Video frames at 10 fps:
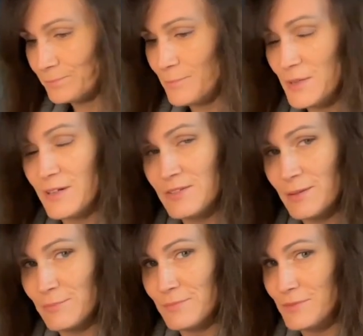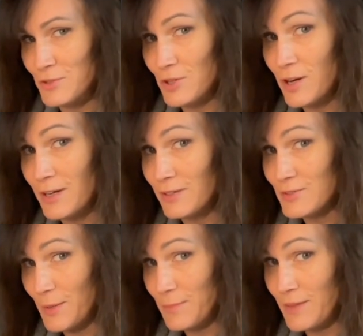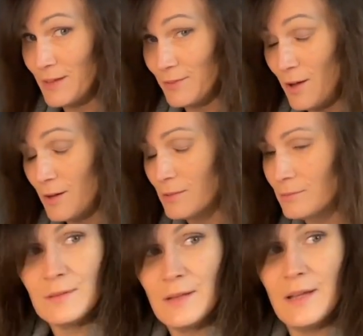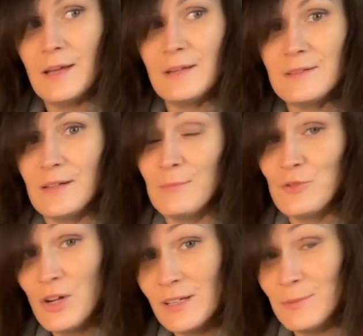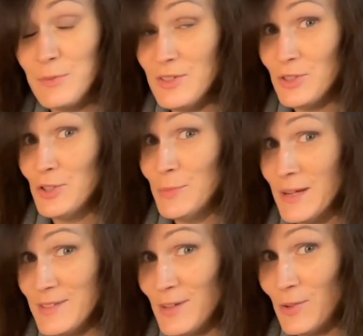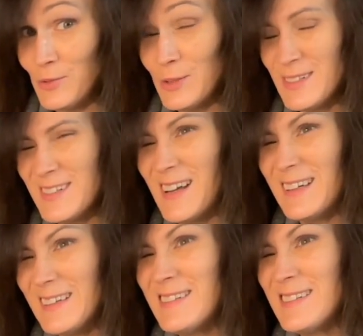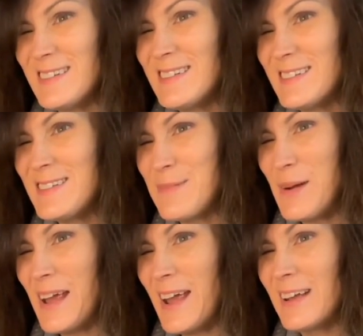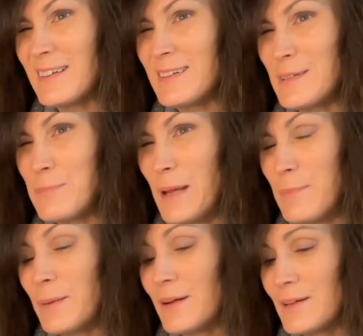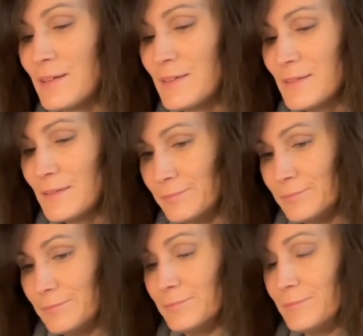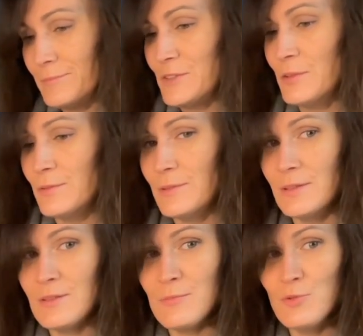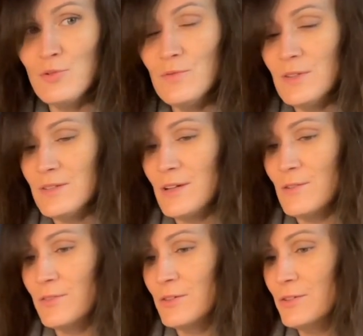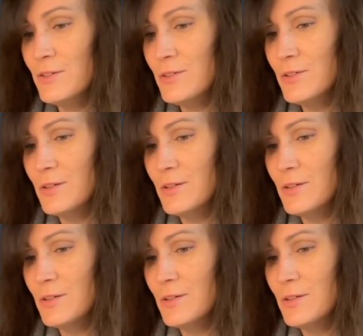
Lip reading: because I'm drawing something long, and I'm trying to position myself where it's not easy to see my hand and paper. So let's move this out further.